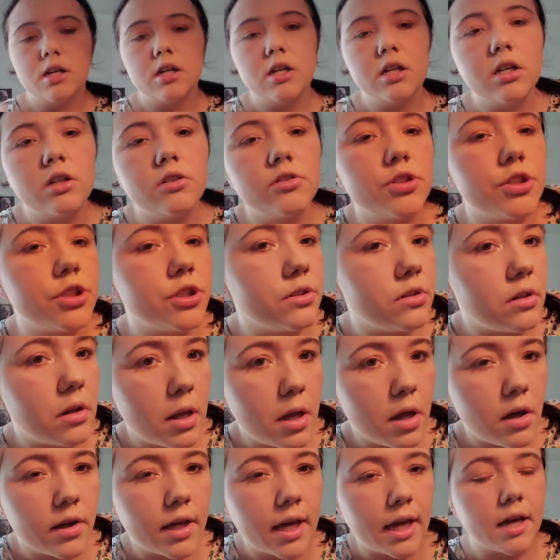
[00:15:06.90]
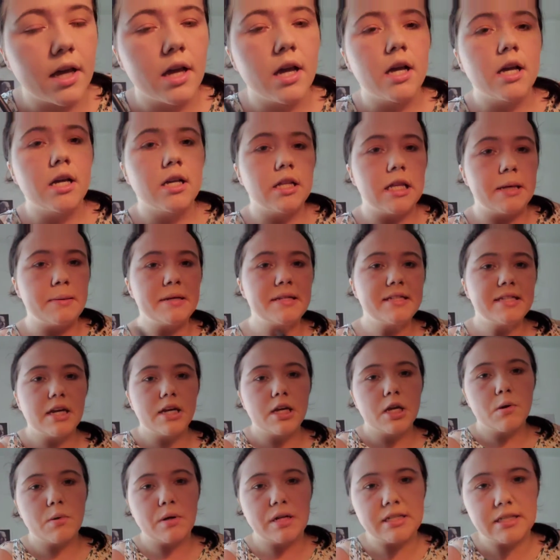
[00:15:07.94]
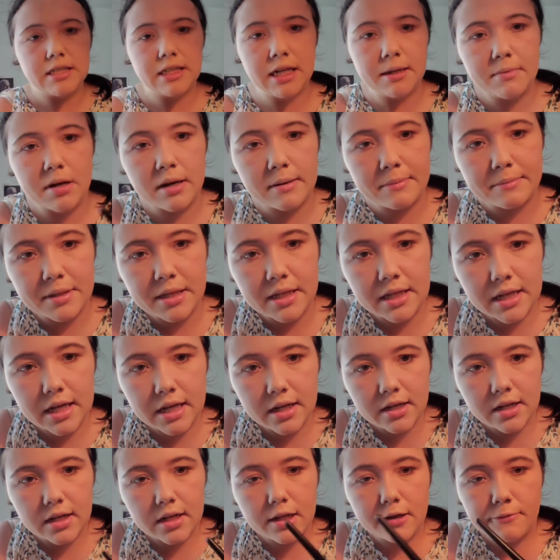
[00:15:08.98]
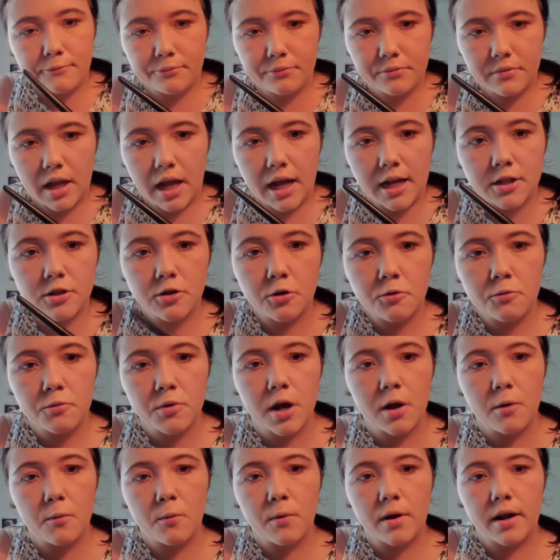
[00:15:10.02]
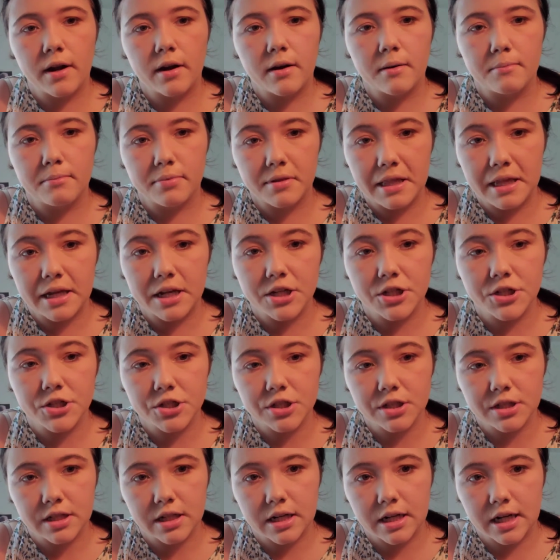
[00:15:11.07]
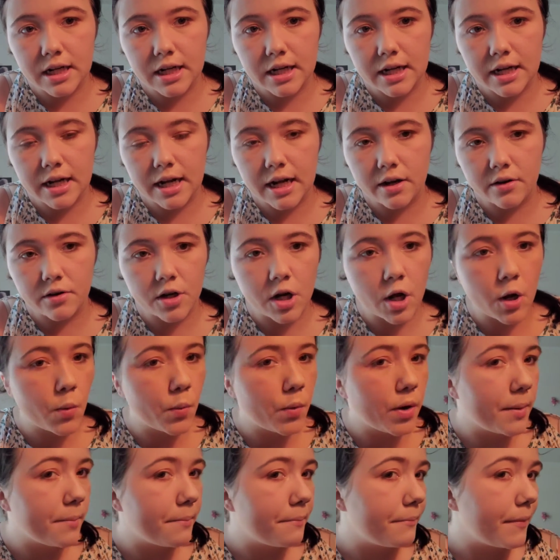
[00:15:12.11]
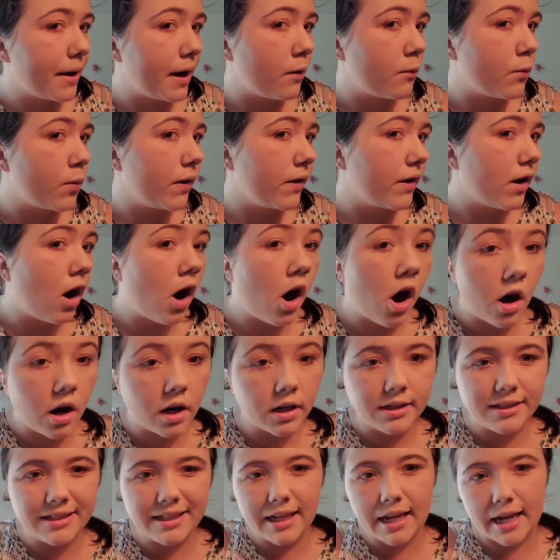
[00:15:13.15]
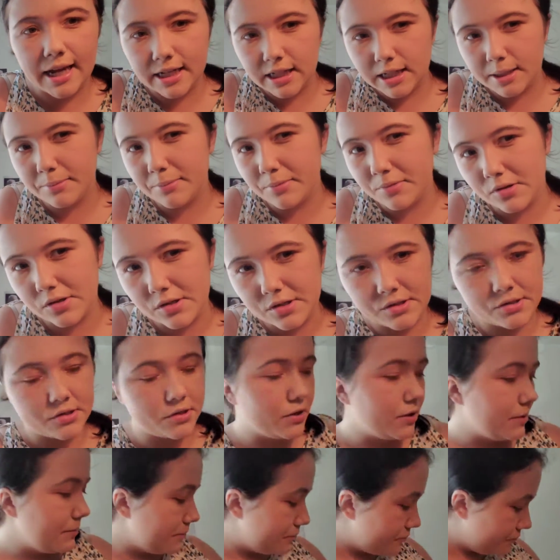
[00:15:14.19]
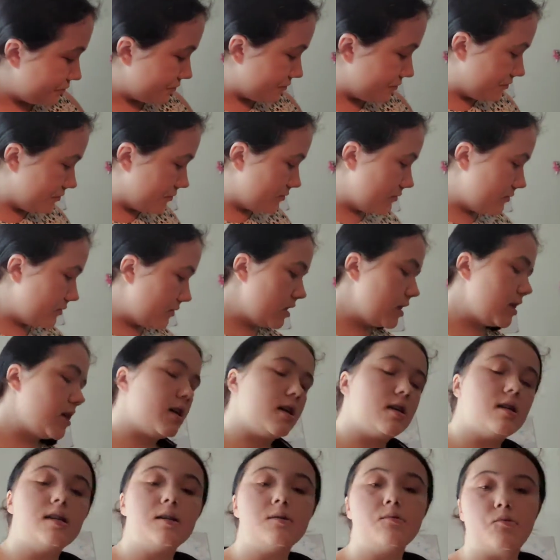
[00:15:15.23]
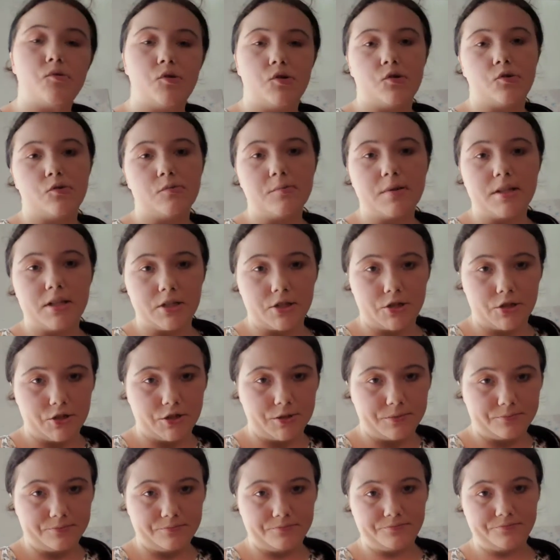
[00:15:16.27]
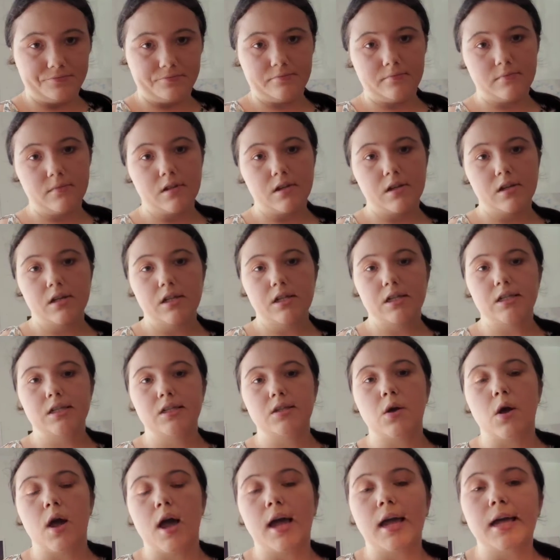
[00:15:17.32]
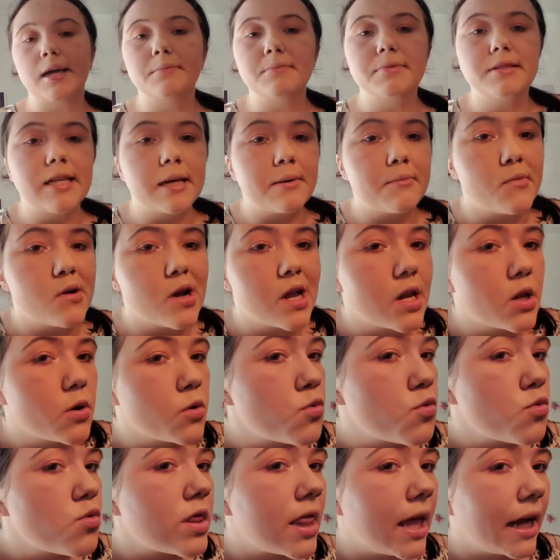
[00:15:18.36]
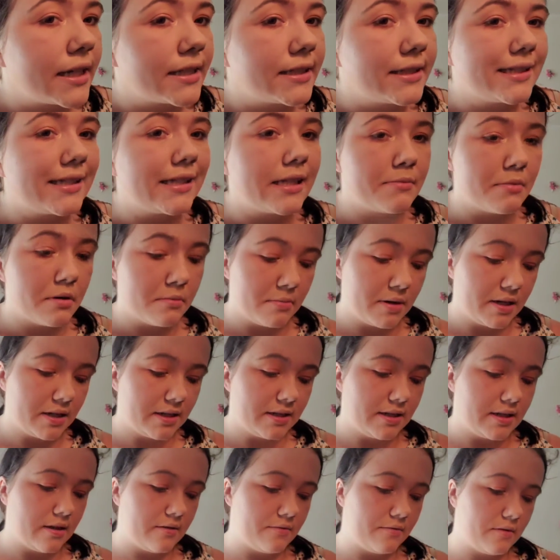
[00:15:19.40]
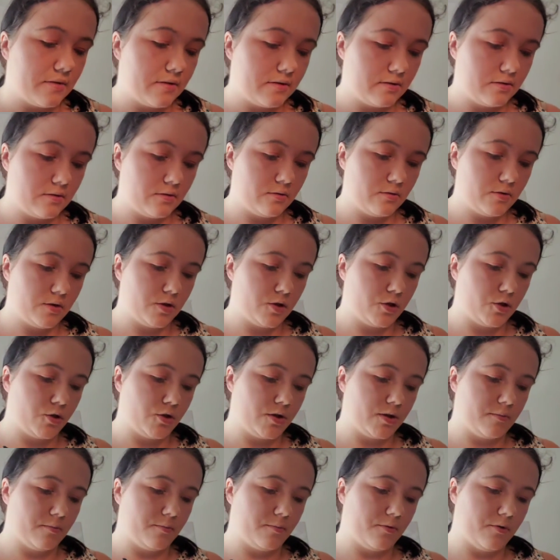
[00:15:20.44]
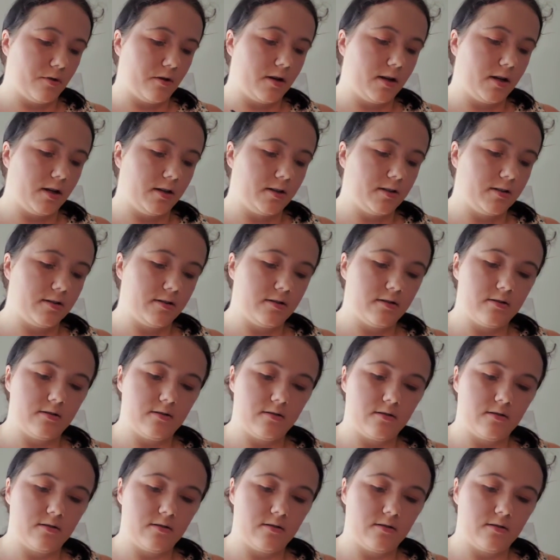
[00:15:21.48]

Oh shoot. Okay, let me tell you one thing about me. I don't wear blush. I wear hardly any bronzer, and I wear no blush. So I am someone who likes to limit myself to certain products,